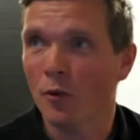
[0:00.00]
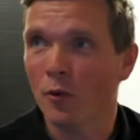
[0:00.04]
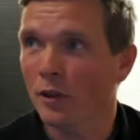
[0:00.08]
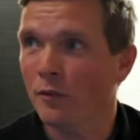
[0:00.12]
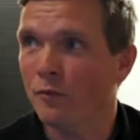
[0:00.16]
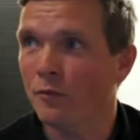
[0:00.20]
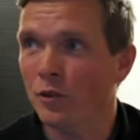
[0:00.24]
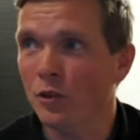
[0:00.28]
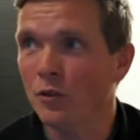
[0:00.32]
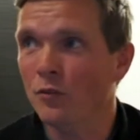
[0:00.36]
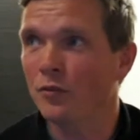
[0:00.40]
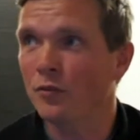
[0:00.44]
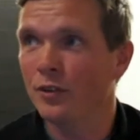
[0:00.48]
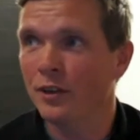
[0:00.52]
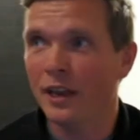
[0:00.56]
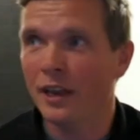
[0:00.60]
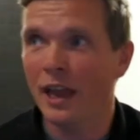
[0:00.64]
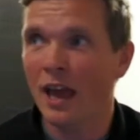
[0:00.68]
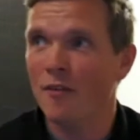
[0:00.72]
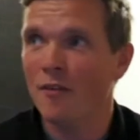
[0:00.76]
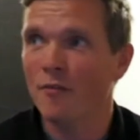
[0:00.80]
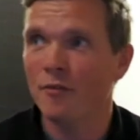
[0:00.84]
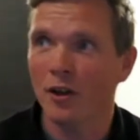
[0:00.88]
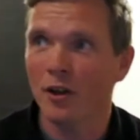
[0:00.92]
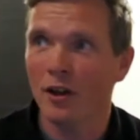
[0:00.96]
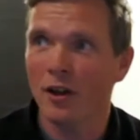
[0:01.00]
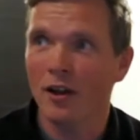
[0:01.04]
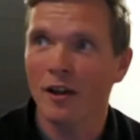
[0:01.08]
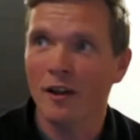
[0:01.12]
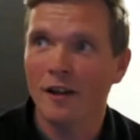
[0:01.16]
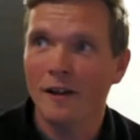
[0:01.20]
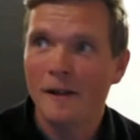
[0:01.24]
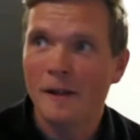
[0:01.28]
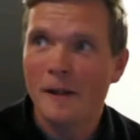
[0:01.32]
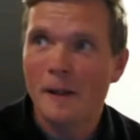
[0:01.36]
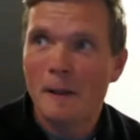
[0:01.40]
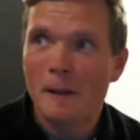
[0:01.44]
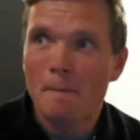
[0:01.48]
And if you've never
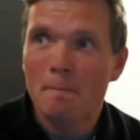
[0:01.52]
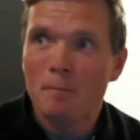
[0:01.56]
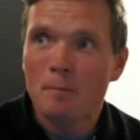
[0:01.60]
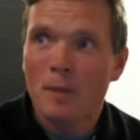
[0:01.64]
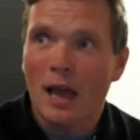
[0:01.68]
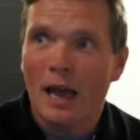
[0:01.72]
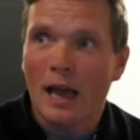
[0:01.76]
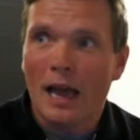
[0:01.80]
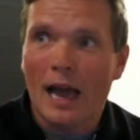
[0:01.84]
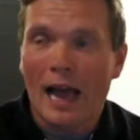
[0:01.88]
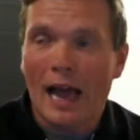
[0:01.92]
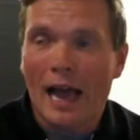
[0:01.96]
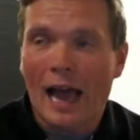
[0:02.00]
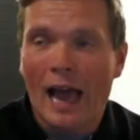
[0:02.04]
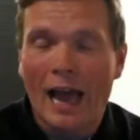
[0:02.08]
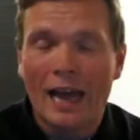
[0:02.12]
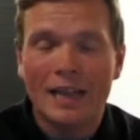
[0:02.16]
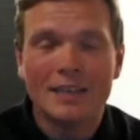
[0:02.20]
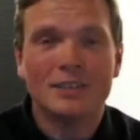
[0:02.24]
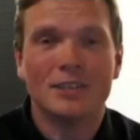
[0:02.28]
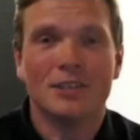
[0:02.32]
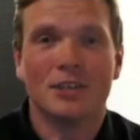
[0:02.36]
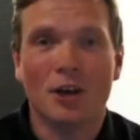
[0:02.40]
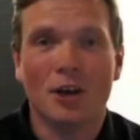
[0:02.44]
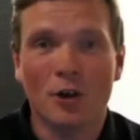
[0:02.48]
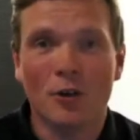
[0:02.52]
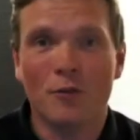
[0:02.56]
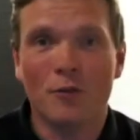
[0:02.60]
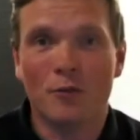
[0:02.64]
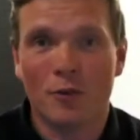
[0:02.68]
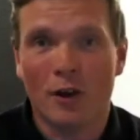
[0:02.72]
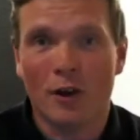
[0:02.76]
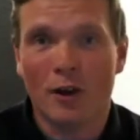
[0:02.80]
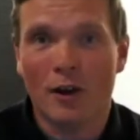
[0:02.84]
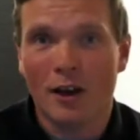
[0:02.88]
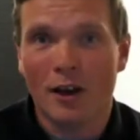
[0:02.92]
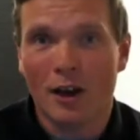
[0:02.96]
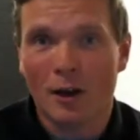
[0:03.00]
handed
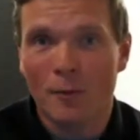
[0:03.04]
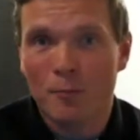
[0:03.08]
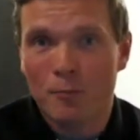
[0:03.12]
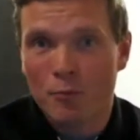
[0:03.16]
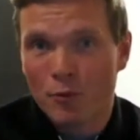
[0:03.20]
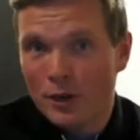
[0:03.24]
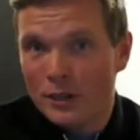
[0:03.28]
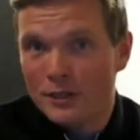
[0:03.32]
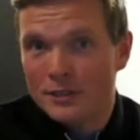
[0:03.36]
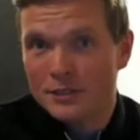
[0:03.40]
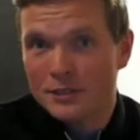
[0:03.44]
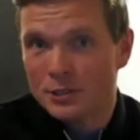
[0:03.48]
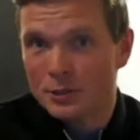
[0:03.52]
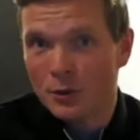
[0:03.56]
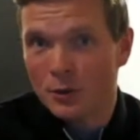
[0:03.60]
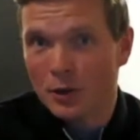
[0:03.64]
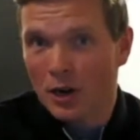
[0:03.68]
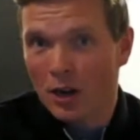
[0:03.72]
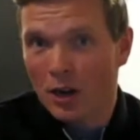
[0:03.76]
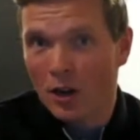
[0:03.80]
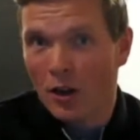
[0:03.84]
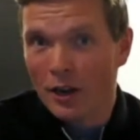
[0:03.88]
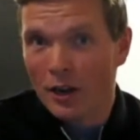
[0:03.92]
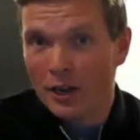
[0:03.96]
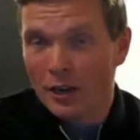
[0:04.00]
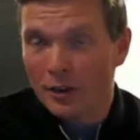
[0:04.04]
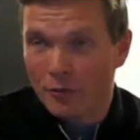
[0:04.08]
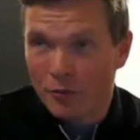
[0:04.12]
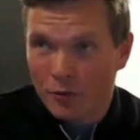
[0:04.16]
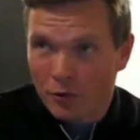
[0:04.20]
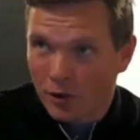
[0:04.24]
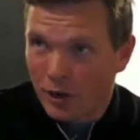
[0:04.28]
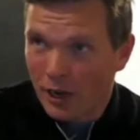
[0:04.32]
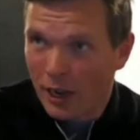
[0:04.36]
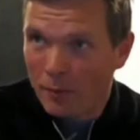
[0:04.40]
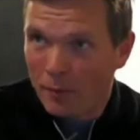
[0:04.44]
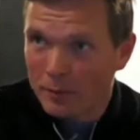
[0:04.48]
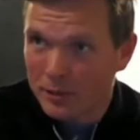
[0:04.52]
over a print to a client, if
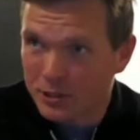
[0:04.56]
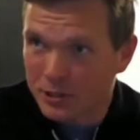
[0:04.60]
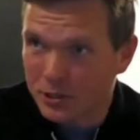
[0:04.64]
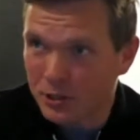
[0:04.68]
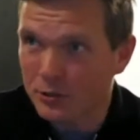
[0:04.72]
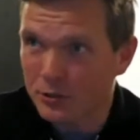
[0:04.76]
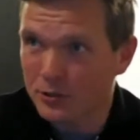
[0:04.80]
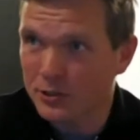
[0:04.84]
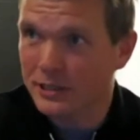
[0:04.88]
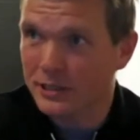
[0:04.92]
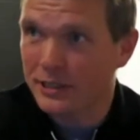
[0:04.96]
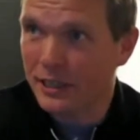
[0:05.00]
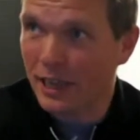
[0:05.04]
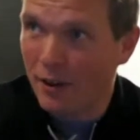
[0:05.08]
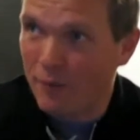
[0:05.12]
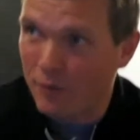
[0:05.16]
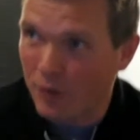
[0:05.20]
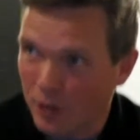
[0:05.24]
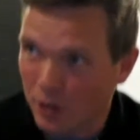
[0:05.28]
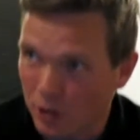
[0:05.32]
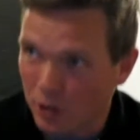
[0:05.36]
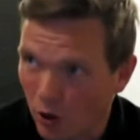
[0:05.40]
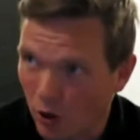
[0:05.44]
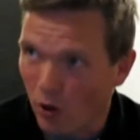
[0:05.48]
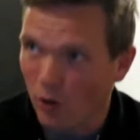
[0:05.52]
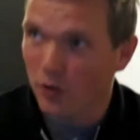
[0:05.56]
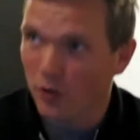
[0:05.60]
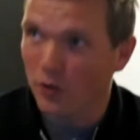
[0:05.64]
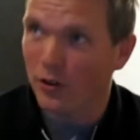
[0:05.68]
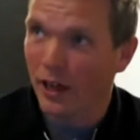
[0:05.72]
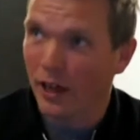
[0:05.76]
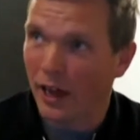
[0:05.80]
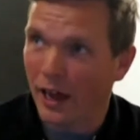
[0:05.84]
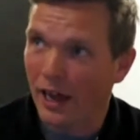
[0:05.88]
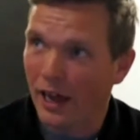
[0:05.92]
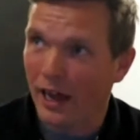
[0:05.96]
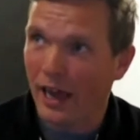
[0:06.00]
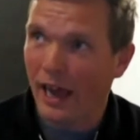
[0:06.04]
you're an amateur who's never gone
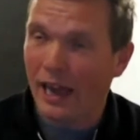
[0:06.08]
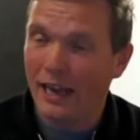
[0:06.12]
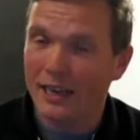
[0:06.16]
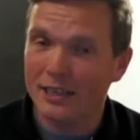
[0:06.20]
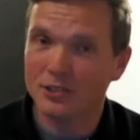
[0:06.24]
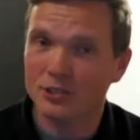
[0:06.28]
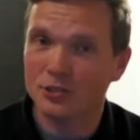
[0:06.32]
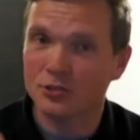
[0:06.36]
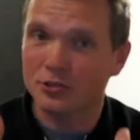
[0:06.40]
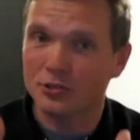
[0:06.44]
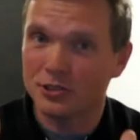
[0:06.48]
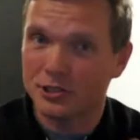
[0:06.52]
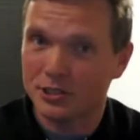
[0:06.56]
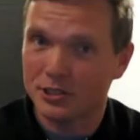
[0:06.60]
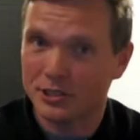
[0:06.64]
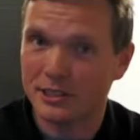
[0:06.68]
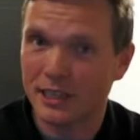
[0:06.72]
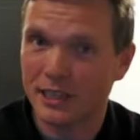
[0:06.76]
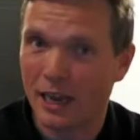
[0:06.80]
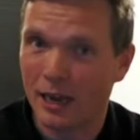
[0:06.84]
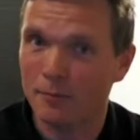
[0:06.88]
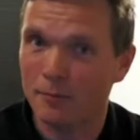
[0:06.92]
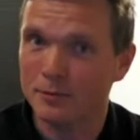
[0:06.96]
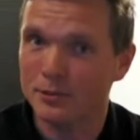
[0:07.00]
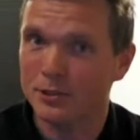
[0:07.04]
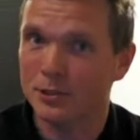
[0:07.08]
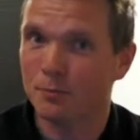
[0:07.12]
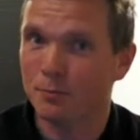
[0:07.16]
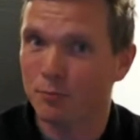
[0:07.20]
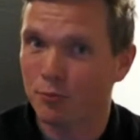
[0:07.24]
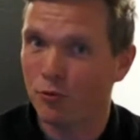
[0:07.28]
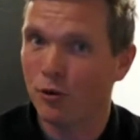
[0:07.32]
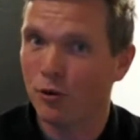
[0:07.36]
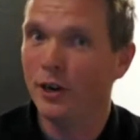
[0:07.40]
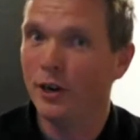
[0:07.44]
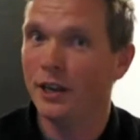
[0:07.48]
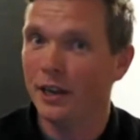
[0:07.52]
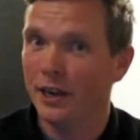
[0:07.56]
that extra step to
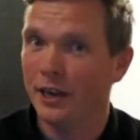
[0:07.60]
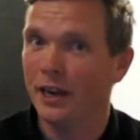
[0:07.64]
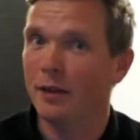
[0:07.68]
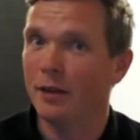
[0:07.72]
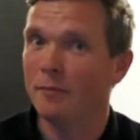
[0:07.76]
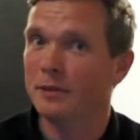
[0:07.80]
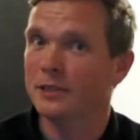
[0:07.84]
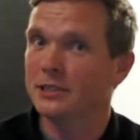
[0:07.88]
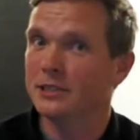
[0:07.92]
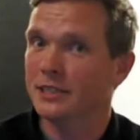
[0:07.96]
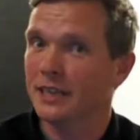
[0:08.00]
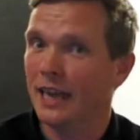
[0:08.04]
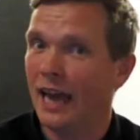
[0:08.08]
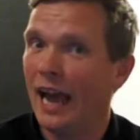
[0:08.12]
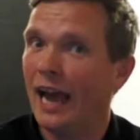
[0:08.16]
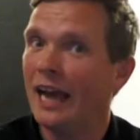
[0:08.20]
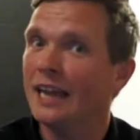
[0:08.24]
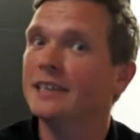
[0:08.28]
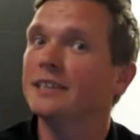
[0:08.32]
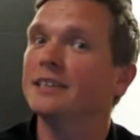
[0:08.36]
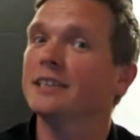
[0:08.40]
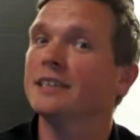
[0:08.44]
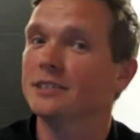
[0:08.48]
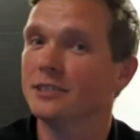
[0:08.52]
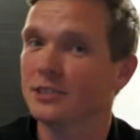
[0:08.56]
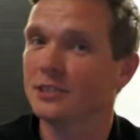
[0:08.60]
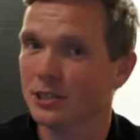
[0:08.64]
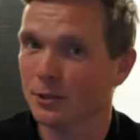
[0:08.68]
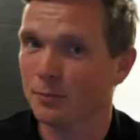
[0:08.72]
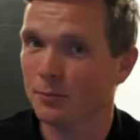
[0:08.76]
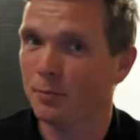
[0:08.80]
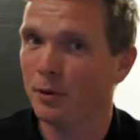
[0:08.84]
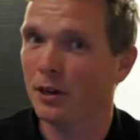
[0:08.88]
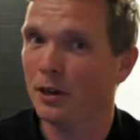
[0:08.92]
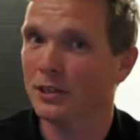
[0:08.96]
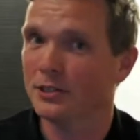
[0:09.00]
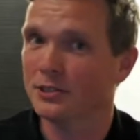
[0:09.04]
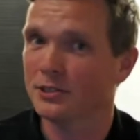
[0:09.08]
print an image and hand it to the
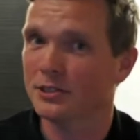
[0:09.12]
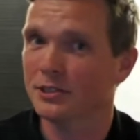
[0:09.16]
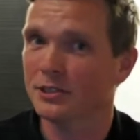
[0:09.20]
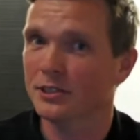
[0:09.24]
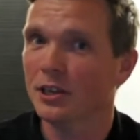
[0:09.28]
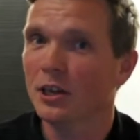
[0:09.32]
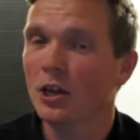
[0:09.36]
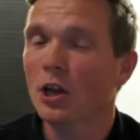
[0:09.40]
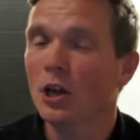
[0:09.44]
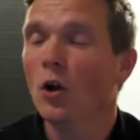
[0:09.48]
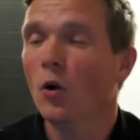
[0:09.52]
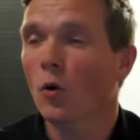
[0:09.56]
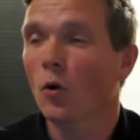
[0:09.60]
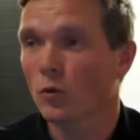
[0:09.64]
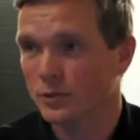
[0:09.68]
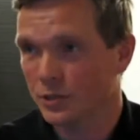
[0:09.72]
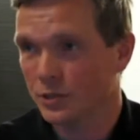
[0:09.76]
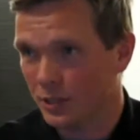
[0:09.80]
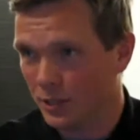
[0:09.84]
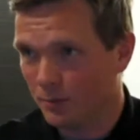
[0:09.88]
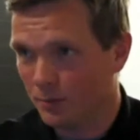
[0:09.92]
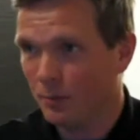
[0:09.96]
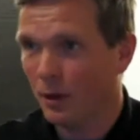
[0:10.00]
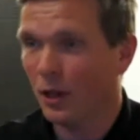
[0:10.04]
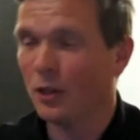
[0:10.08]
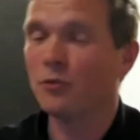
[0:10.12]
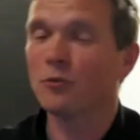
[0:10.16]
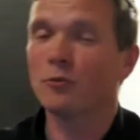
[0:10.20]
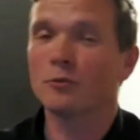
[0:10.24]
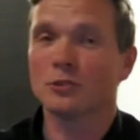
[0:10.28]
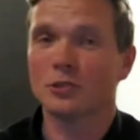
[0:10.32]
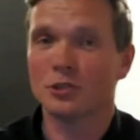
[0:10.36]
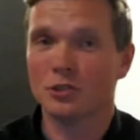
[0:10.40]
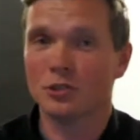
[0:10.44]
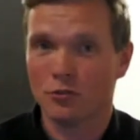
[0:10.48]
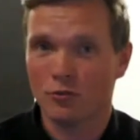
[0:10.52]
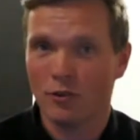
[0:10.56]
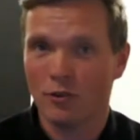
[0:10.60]
person or to the mother or
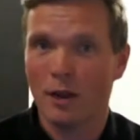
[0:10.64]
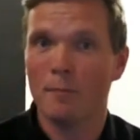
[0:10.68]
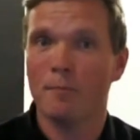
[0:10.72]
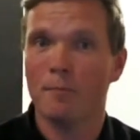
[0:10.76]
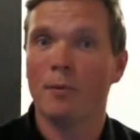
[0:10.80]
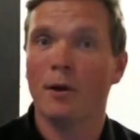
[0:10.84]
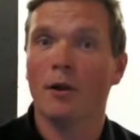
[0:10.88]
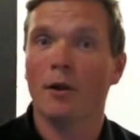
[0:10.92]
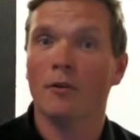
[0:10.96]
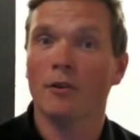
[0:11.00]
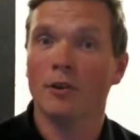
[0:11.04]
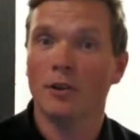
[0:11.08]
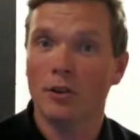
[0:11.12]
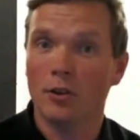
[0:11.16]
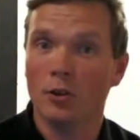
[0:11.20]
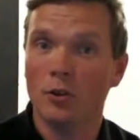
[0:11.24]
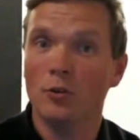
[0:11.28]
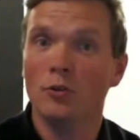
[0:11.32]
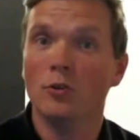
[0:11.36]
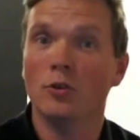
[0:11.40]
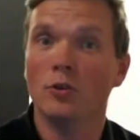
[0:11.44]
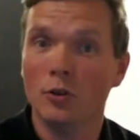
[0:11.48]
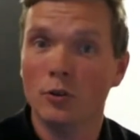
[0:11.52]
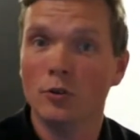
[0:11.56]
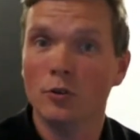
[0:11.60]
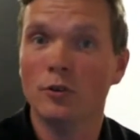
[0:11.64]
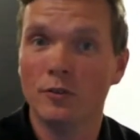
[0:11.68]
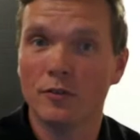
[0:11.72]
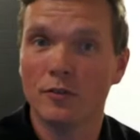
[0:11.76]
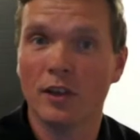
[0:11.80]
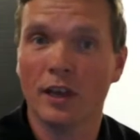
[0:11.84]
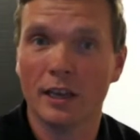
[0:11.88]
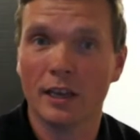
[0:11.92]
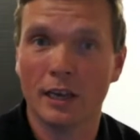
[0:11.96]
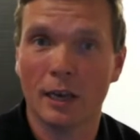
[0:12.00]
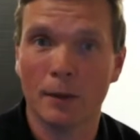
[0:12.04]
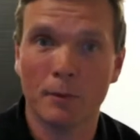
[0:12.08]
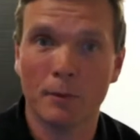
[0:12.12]
to the grandparent who you've
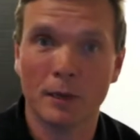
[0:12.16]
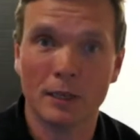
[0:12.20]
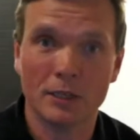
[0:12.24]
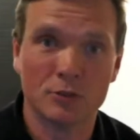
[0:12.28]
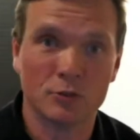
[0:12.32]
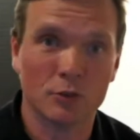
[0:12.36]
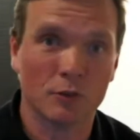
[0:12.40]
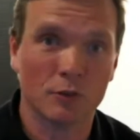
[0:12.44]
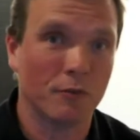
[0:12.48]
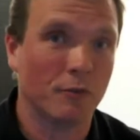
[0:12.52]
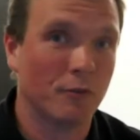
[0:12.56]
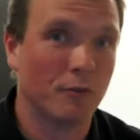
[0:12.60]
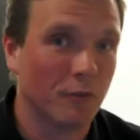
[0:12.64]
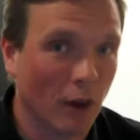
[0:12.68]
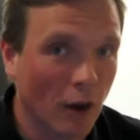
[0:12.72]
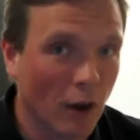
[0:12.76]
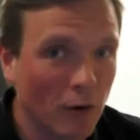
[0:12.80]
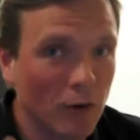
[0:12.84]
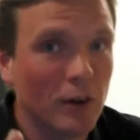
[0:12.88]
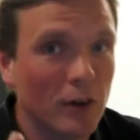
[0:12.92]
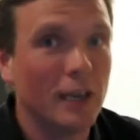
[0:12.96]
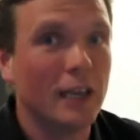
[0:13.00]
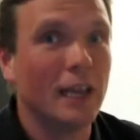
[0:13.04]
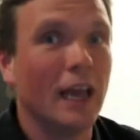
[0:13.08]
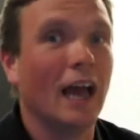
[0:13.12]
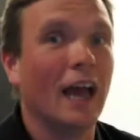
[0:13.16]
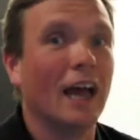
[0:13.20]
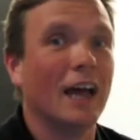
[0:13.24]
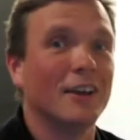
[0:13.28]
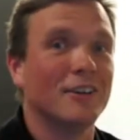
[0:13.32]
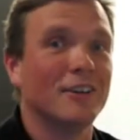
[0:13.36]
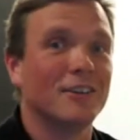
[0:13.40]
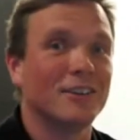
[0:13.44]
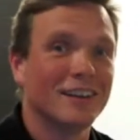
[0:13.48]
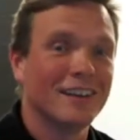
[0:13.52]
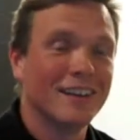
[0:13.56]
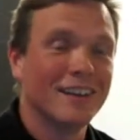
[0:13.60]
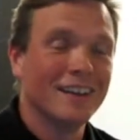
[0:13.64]
taken that picture of, you've only had